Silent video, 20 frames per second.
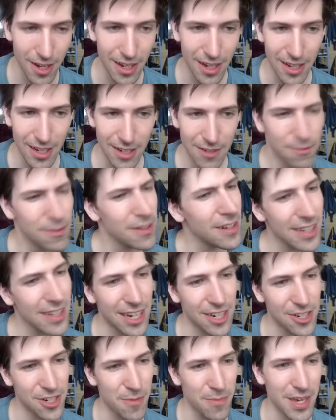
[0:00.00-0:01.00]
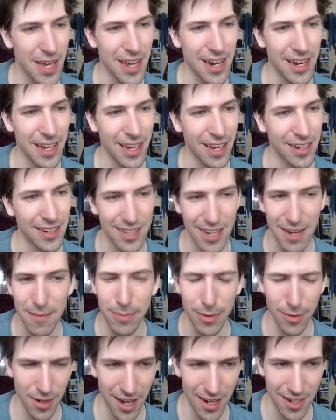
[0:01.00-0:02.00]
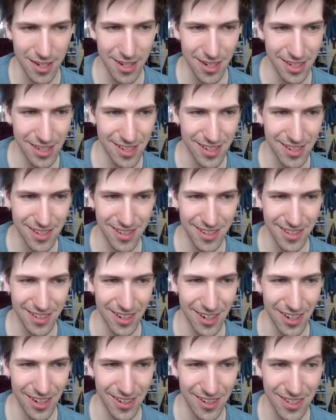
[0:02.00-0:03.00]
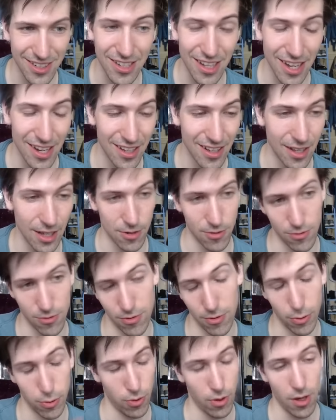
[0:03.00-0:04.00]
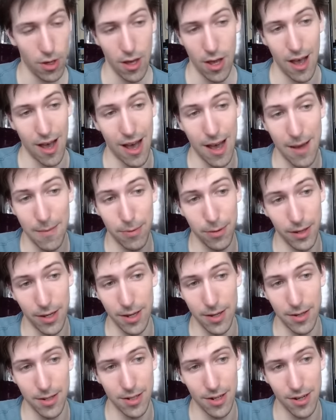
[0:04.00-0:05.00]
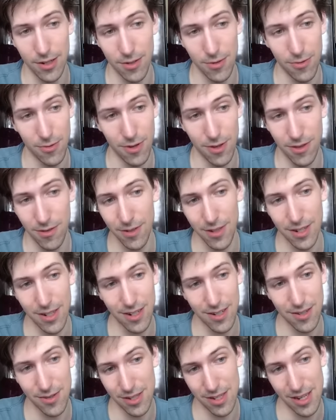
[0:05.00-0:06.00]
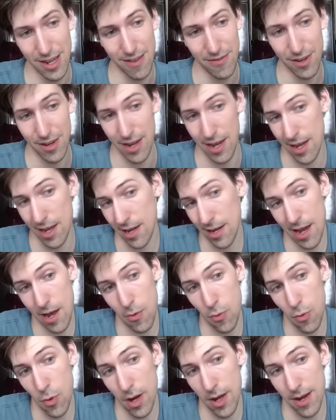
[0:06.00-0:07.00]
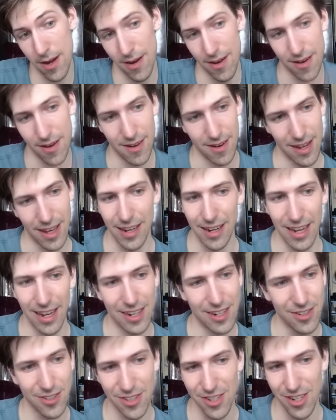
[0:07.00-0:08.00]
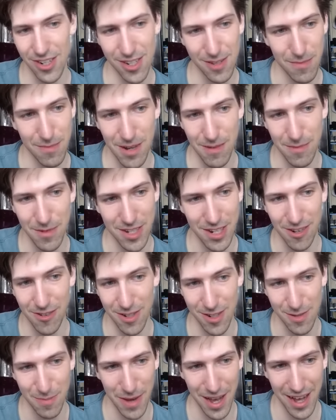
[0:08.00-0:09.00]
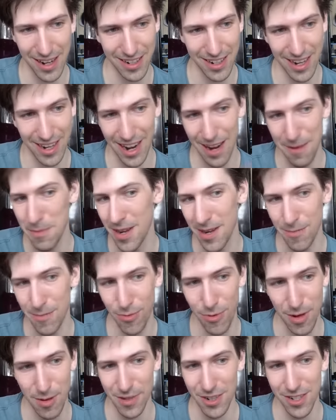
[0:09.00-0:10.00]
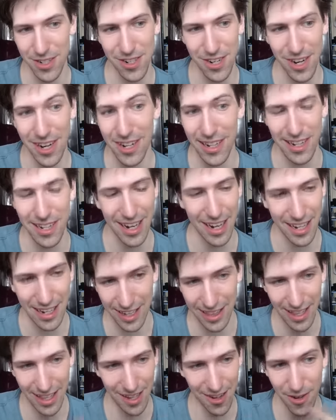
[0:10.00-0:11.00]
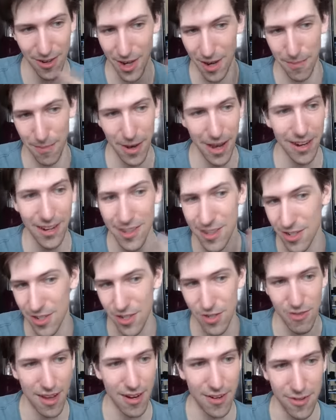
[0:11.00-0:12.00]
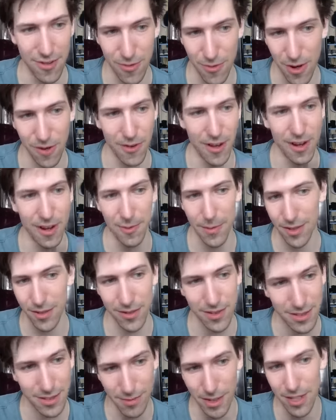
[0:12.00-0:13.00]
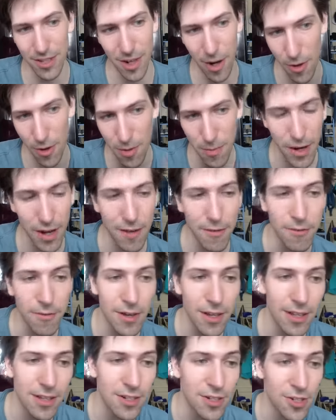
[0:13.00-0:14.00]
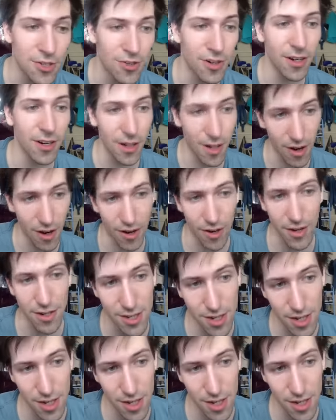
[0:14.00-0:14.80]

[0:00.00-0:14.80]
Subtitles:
Really, I should be hating on tempo decks because, you know, it's like, oof, I play Doctor 1 through Doctor 7 and I win. And I don't just mean Secrets Paladin, I mean pretty much any deck like that. Okay, Paladin, Shredder, Water Elemental. You know, you play really strong cards